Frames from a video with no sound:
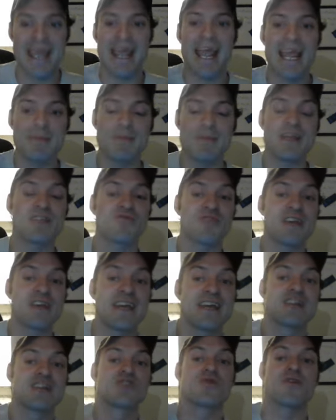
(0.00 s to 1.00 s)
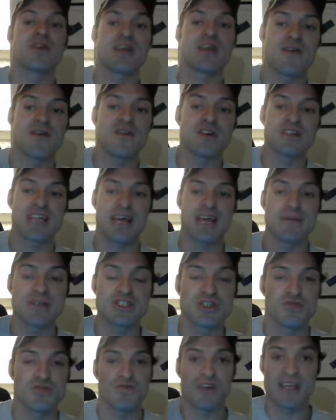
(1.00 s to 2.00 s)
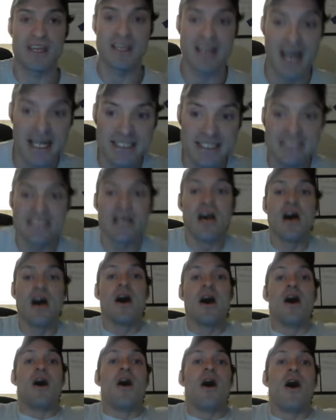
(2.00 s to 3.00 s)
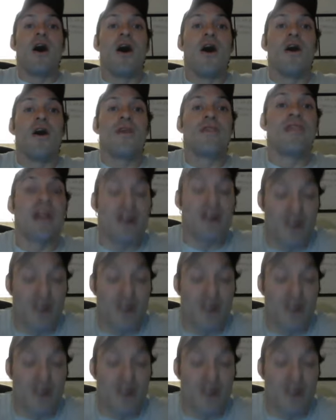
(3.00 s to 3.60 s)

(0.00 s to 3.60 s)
AP 3, ignoring cover, damage 3 guns that are